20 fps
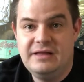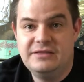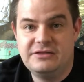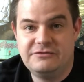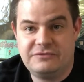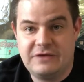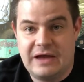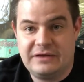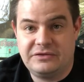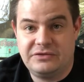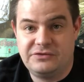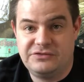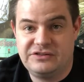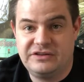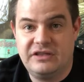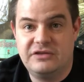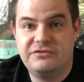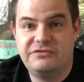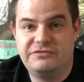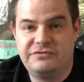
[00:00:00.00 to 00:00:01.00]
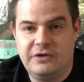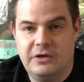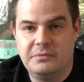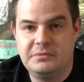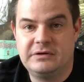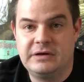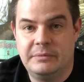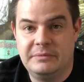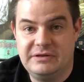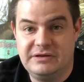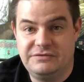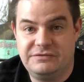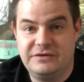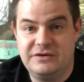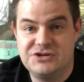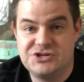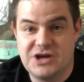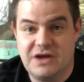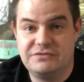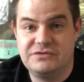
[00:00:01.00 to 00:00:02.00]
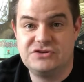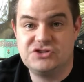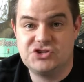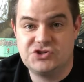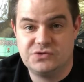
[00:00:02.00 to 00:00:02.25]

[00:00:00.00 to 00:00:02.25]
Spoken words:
The fact that there's another film coming to finish off this